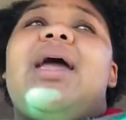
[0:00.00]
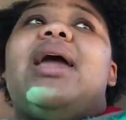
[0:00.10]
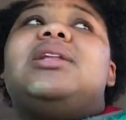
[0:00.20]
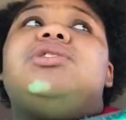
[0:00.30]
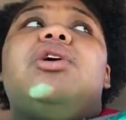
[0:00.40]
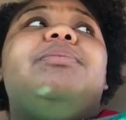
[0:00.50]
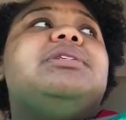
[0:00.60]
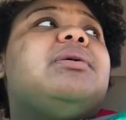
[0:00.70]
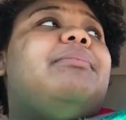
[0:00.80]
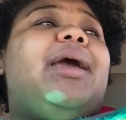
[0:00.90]
Job is
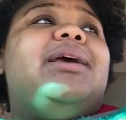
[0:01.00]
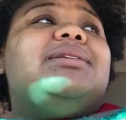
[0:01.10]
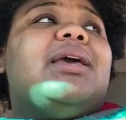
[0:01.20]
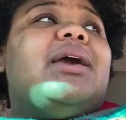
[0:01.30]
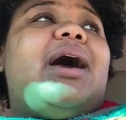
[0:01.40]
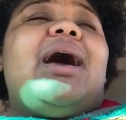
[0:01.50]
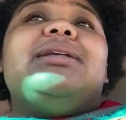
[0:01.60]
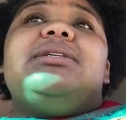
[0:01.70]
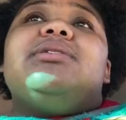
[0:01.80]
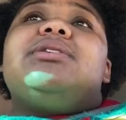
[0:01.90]
amazed. And God
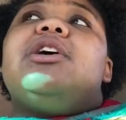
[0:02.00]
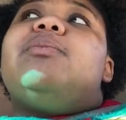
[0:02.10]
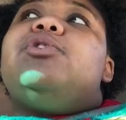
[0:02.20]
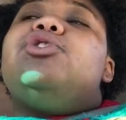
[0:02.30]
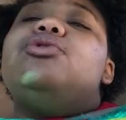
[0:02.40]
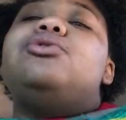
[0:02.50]
tells him, you do